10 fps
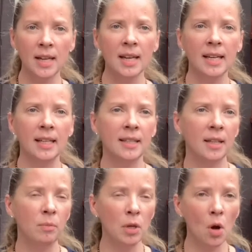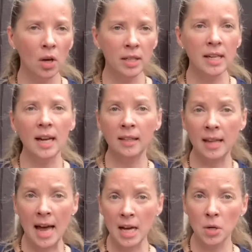is that we only
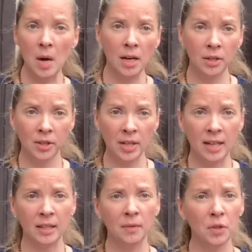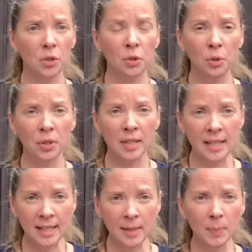allow ourselves to
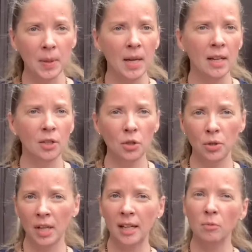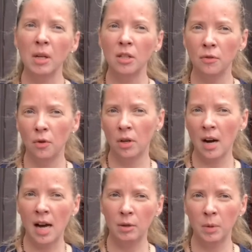sleep during a
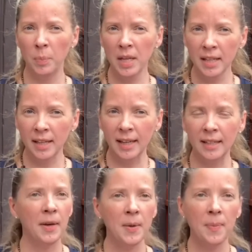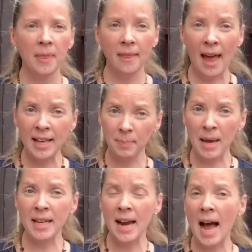24-hour period as
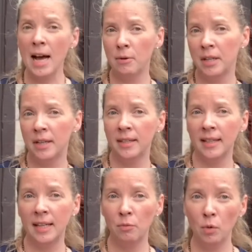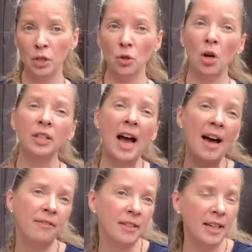many hours as was on
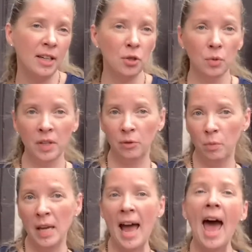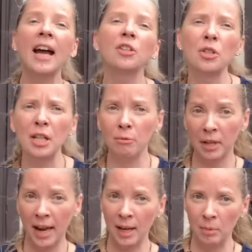average that we actually
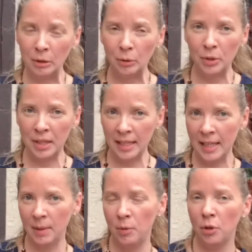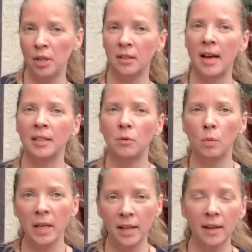were able to sleep during last
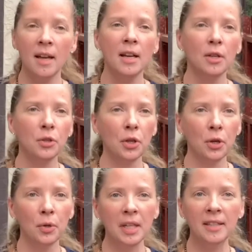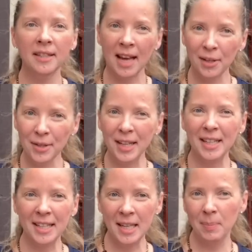week. So it sounds like
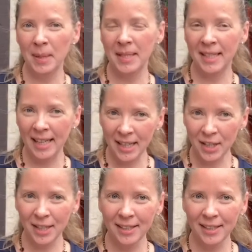sleep restriction.